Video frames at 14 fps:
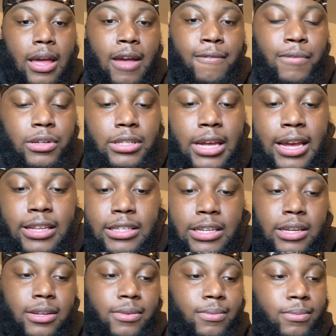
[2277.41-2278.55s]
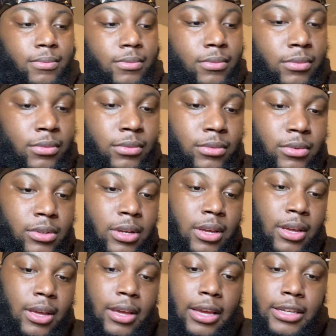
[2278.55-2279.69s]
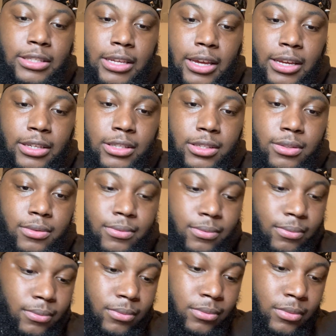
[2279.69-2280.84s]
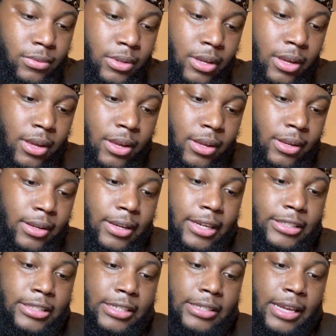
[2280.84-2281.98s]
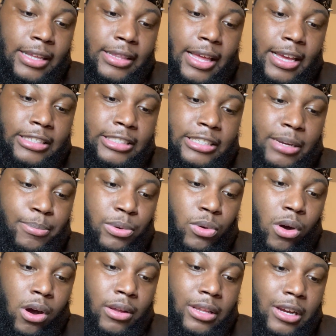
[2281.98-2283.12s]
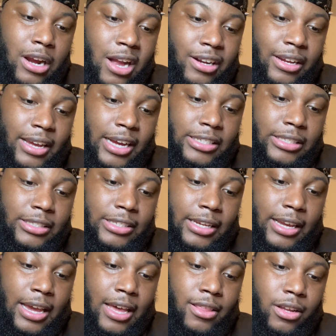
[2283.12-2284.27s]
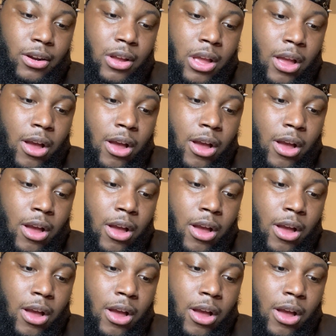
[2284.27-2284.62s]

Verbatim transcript: and verse 18. It says, it says, and they assemble all the congregation together